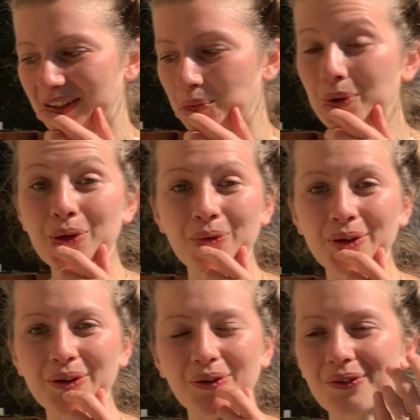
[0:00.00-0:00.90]

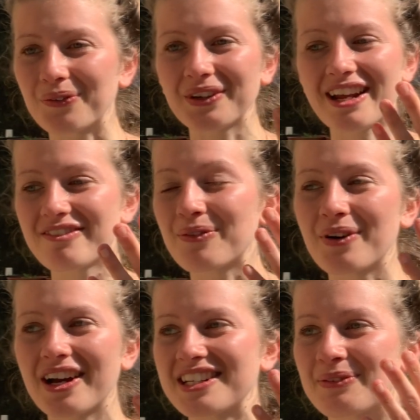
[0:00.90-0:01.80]
woo-woo, or whatever
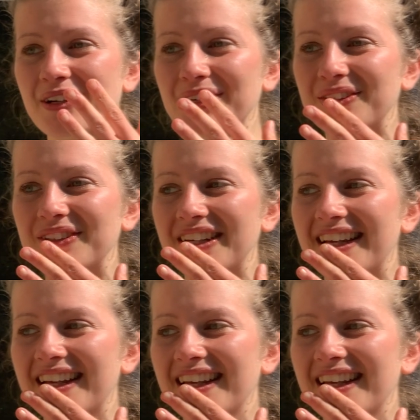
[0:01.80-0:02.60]
word you want to call it.